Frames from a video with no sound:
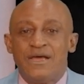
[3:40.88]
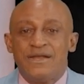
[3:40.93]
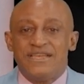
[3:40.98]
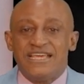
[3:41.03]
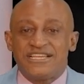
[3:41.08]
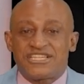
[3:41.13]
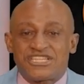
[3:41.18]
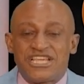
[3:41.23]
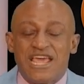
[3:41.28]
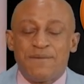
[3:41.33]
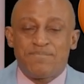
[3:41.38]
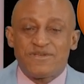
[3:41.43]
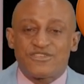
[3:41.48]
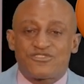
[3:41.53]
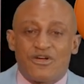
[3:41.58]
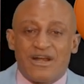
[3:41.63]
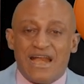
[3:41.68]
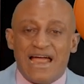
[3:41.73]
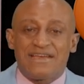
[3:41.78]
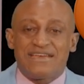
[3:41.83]
The ship is
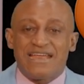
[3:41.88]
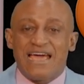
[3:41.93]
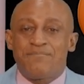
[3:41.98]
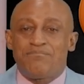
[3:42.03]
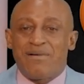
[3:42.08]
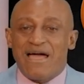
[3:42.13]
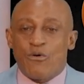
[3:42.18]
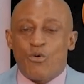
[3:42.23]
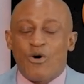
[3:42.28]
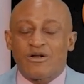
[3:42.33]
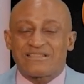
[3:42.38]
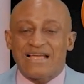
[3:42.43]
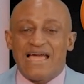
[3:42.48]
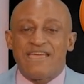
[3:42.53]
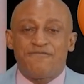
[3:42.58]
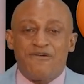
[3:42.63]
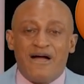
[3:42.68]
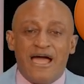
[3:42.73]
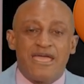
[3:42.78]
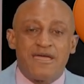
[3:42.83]
surrounded by water. In
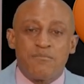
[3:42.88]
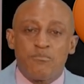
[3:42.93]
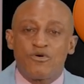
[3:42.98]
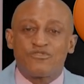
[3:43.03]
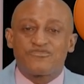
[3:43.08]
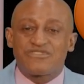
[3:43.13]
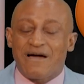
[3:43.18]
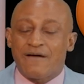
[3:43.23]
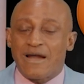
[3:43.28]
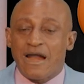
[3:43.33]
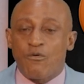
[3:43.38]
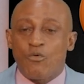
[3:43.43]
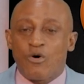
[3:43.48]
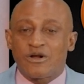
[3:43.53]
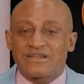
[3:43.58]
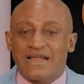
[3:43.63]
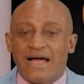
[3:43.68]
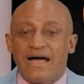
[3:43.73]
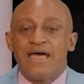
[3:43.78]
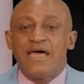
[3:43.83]
fact, he moves around
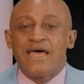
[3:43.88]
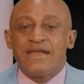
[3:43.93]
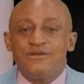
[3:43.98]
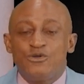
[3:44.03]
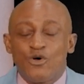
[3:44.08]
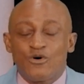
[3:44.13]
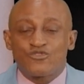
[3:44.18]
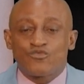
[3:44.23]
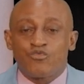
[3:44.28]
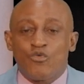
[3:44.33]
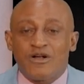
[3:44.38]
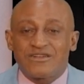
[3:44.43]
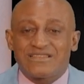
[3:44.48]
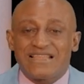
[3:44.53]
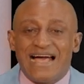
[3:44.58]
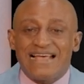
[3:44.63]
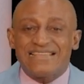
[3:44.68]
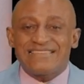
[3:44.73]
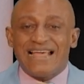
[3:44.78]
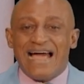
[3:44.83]
water. Those
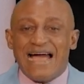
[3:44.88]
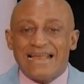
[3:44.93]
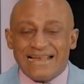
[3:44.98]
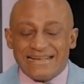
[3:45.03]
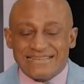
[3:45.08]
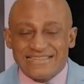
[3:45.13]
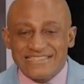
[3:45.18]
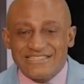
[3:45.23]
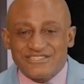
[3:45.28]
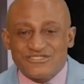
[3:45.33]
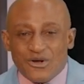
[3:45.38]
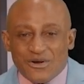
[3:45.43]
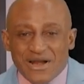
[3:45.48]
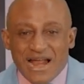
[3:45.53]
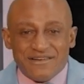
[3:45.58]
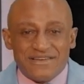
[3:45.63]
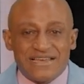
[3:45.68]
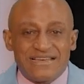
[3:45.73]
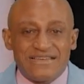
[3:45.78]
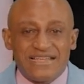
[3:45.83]
waters that is
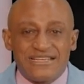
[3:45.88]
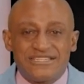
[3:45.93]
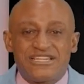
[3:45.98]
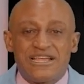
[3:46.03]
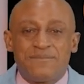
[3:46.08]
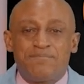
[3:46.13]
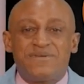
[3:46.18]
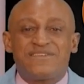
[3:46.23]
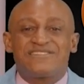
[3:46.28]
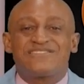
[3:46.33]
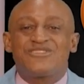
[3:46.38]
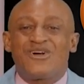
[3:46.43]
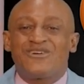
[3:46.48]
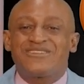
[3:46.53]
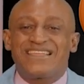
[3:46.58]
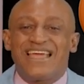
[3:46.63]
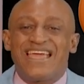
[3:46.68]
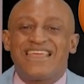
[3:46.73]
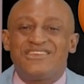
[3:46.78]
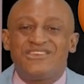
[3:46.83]
surrounding the ship is not
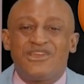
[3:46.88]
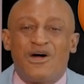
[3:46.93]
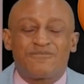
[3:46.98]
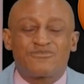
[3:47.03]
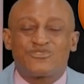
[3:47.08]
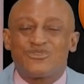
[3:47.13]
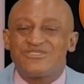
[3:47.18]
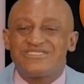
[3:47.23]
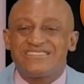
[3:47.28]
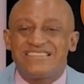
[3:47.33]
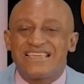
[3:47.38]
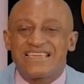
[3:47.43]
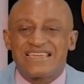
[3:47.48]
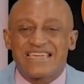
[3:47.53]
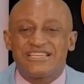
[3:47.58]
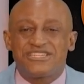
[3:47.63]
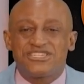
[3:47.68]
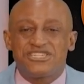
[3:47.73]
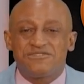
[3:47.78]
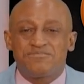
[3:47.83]
enough to sink
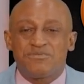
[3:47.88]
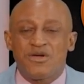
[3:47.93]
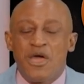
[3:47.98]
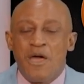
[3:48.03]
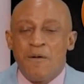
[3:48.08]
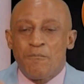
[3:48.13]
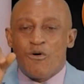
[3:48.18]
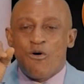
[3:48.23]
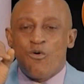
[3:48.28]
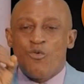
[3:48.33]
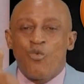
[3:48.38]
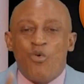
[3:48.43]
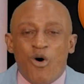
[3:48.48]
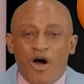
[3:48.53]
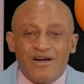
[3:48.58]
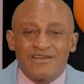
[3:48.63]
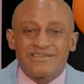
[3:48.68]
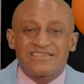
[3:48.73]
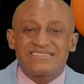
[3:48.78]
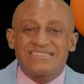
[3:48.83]
a ship. But
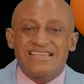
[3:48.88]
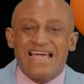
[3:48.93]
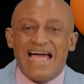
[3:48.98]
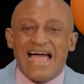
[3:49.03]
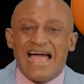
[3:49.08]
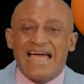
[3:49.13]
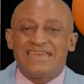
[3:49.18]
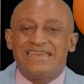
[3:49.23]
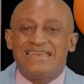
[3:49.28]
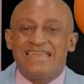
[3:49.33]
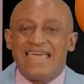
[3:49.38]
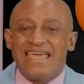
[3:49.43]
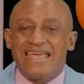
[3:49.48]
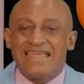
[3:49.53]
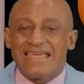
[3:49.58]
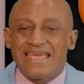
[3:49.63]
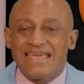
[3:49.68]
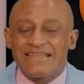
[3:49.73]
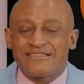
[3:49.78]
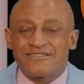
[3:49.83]
once
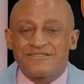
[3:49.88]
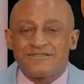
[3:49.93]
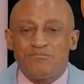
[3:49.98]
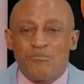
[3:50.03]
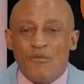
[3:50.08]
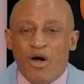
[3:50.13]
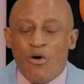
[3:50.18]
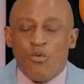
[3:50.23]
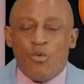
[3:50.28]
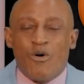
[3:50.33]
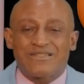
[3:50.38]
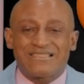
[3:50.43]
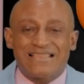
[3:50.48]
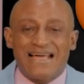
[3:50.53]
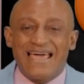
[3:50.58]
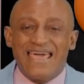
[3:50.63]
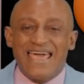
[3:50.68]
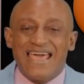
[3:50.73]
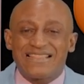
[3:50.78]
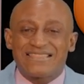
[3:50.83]
a small water
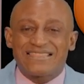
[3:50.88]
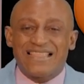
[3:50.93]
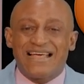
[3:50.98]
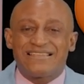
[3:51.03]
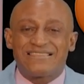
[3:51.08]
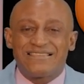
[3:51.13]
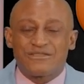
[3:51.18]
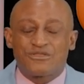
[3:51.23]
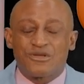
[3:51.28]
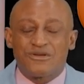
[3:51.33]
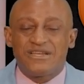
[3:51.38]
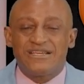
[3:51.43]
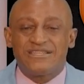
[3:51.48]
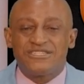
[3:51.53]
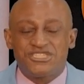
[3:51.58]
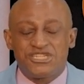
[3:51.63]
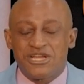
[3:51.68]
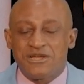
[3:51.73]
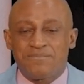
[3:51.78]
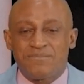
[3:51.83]
enters into the
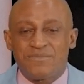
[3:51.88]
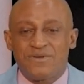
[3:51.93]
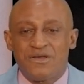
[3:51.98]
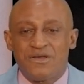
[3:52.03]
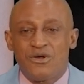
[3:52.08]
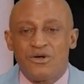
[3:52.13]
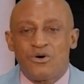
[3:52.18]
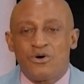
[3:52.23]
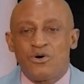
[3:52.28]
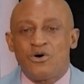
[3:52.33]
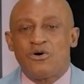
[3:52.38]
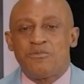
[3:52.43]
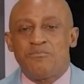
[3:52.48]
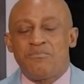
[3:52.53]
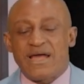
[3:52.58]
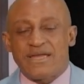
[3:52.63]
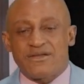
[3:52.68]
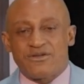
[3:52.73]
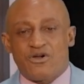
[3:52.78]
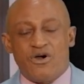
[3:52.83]
ship, oh
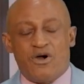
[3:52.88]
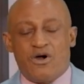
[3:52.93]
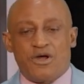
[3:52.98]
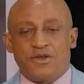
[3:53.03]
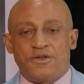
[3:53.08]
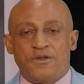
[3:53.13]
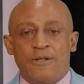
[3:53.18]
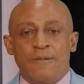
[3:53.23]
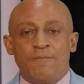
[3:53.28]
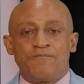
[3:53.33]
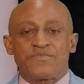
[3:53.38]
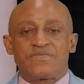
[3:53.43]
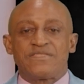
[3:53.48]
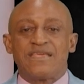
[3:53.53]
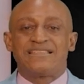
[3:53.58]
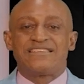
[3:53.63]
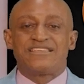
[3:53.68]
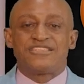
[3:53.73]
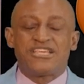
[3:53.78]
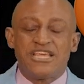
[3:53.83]
my God, the
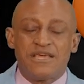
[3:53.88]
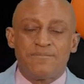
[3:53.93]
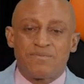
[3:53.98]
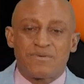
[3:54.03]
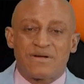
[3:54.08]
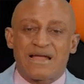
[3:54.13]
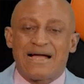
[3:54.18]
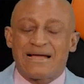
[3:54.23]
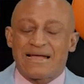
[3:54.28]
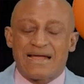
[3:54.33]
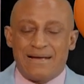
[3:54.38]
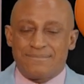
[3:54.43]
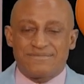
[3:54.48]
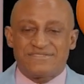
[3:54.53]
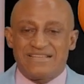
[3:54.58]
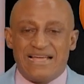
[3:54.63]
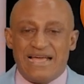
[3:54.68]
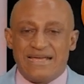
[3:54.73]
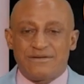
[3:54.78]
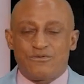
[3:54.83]
ship can
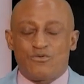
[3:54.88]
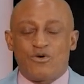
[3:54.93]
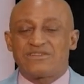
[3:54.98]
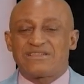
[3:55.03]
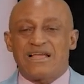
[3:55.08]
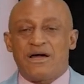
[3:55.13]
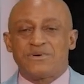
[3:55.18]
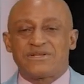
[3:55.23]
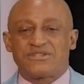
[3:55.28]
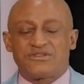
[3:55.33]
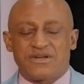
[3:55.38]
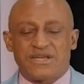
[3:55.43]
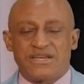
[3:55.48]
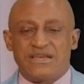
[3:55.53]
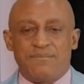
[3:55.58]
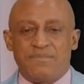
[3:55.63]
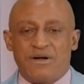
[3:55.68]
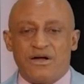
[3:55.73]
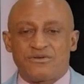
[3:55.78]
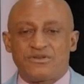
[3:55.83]
capsize. What are we talking
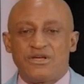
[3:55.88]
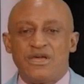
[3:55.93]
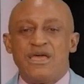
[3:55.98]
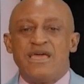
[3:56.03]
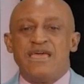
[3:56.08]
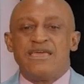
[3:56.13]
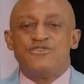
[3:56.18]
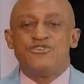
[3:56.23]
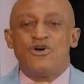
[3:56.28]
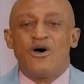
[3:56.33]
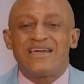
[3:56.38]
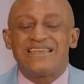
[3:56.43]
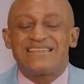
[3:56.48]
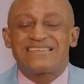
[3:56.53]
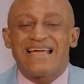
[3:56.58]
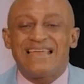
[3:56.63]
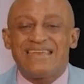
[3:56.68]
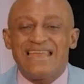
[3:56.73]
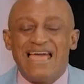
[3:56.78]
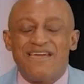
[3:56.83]
about? Your
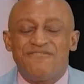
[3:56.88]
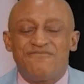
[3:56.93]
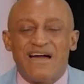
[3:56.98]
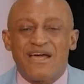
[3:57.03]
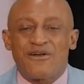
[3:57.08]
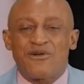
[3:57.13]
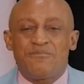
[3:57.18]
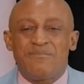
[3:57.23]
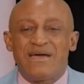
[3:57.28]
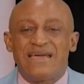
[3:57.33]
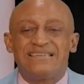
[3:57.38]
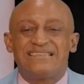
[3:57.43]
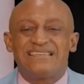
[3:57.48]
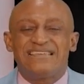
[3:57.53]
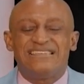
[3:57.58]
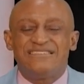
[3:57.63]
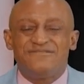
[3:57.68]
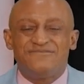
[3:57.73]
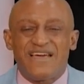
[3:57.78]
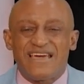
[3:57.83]
internal environment
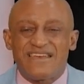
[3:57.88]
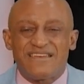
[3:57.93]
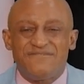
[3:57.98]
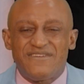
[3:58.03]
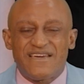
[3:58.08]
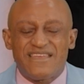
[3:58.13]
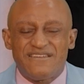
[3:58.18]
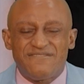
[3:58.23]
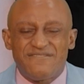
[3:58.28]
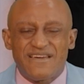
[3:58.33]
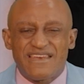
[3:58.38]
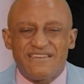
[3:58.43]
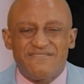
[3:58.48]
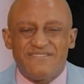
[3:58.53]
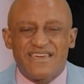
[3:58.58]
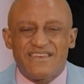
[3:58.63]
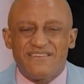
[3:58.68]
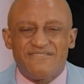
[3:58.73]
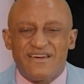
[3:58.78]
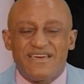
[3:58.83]
is very, very, very,
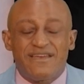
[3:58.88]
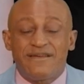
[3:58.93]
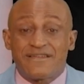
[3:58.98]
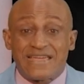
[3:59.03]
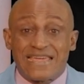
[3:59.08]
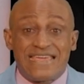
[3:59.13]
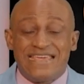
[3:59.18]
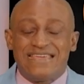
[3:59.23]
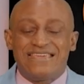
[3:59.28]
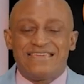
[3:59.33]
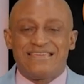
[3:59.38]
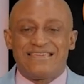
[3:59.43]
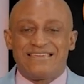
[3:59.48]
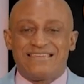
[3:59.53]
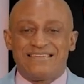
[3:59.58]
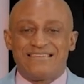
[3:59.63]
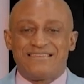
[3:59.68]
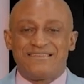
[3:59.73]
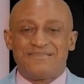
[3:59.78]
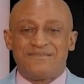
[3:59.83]
very, very key.
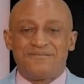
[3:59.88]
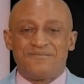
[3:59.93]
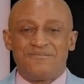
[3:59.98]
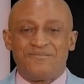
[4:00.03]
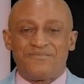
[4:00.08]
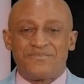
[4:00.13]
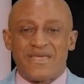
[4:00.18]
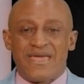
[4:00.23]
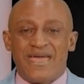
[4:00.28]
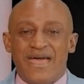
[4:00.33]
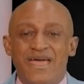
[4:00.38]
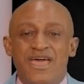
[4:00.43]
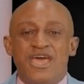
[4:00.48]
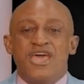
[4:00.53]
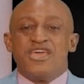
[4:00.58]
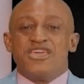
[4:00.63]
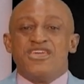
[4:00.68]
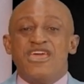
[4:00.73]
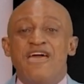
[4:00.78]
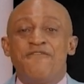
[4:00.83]

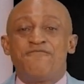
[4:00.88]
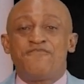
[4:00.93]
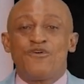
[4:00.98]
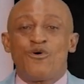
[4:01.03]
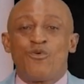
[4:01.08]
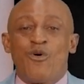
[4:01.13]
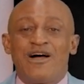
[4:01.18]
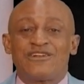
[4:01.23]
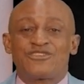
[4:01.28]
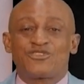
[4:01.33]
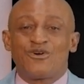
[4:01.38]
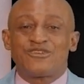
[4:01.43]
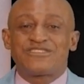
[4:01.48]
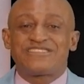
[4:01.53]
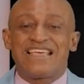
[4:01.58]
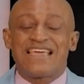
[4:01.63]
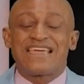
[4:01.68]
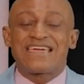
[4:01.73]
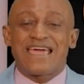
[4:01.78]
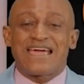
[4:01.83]
If you want to
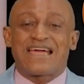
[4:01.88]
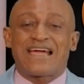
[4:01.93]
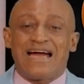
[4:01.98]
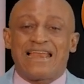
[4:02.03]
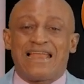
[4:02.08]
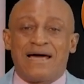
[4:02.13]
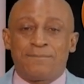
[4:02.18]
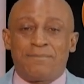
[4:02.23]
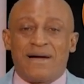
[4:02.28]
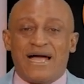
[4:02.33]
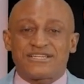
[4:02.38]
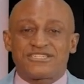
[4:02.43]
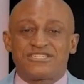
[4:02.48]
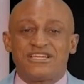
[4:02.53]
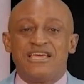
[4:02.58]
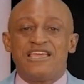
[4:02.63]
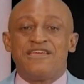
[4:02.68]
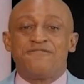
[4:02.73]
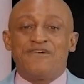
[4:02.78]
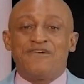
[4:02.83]
sink a calabash, in